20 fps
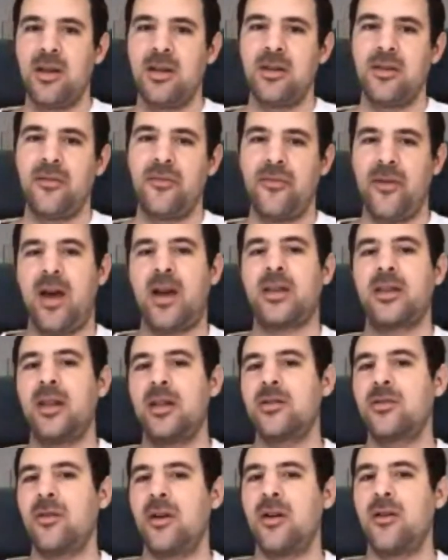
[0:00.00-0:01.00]
the fact
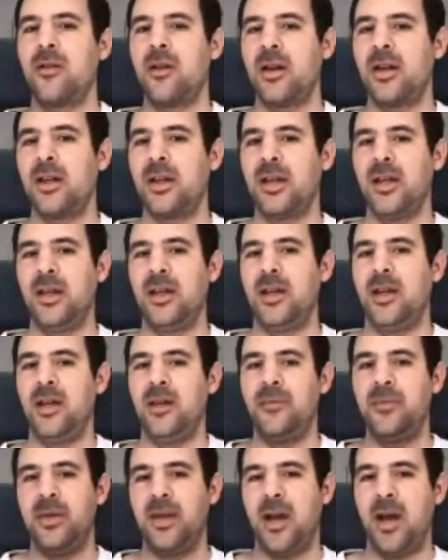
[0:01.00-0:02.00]
that you are running an
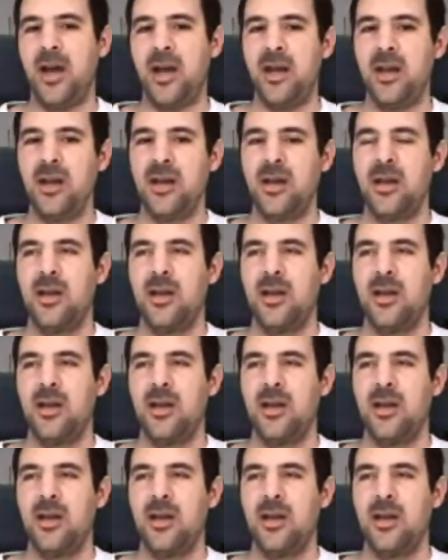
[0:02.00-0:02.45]
API,